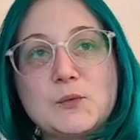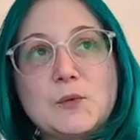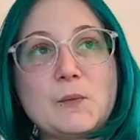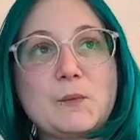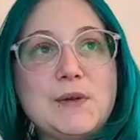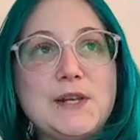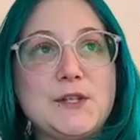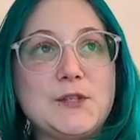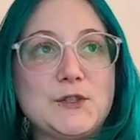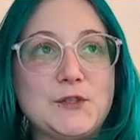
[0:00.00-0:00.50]

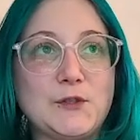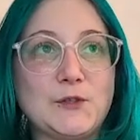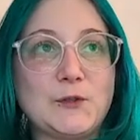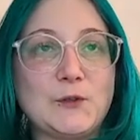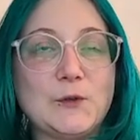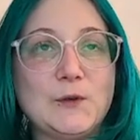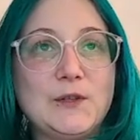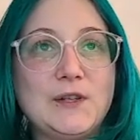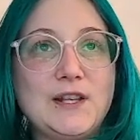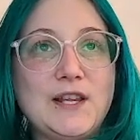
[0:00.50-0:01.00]

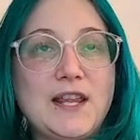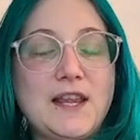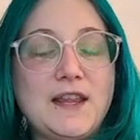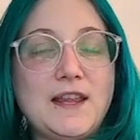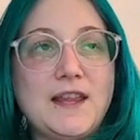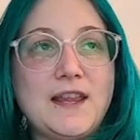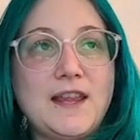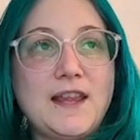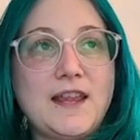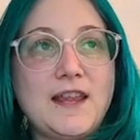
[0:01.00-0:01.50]
P2,
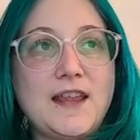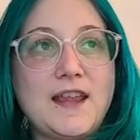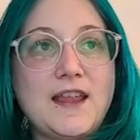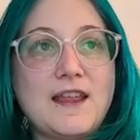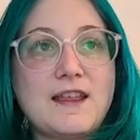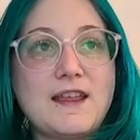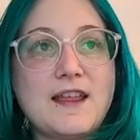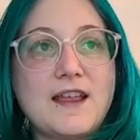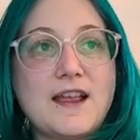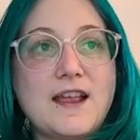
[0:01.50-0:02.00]

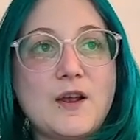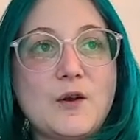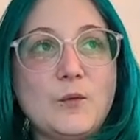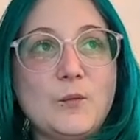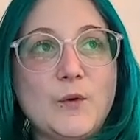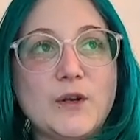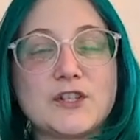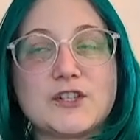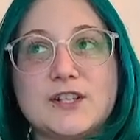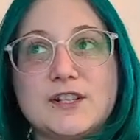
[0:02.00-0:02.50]

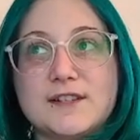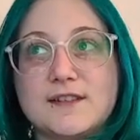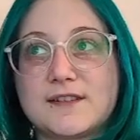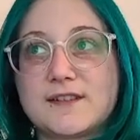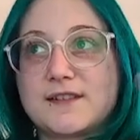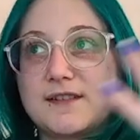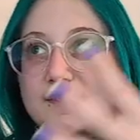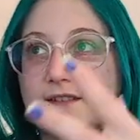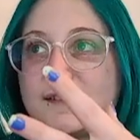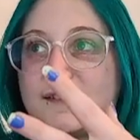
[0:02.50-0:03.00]
which
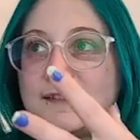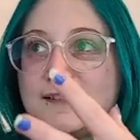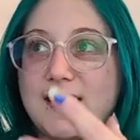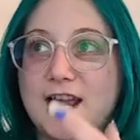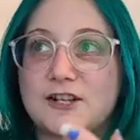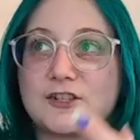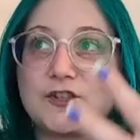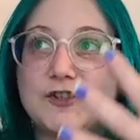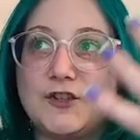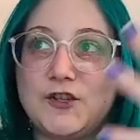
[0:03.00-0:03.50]
is
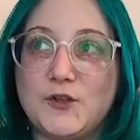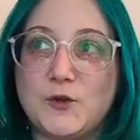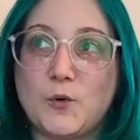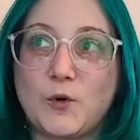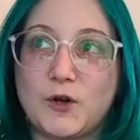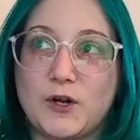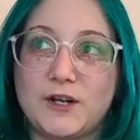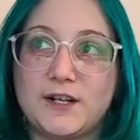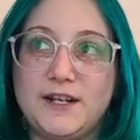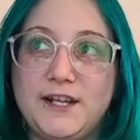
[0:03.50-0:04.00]
attached to
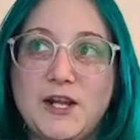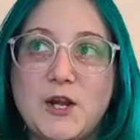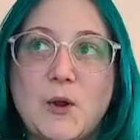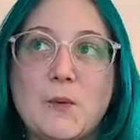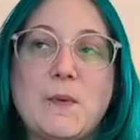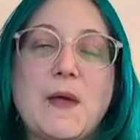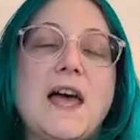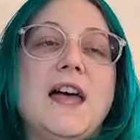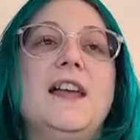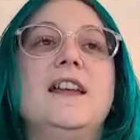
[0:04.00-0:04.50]
your
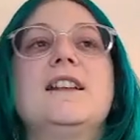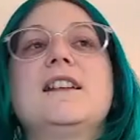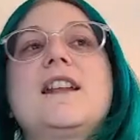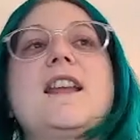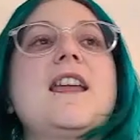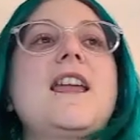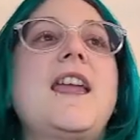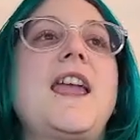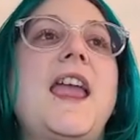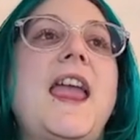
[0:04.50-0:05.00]
Neopet,
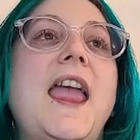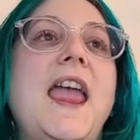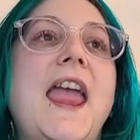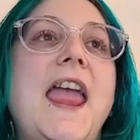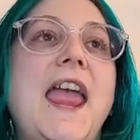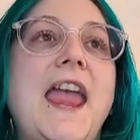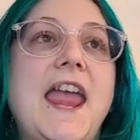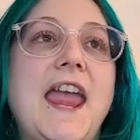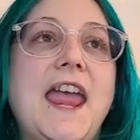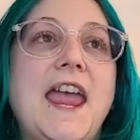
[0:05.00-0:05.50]

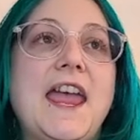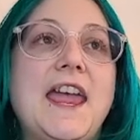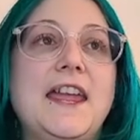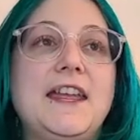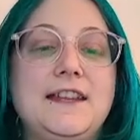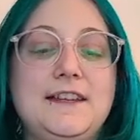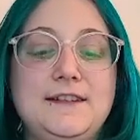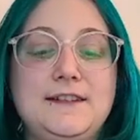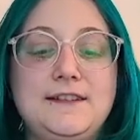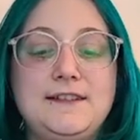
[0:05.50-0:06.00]

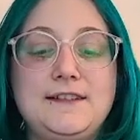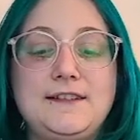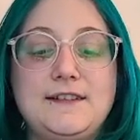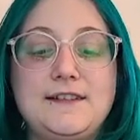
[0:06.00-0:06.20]
and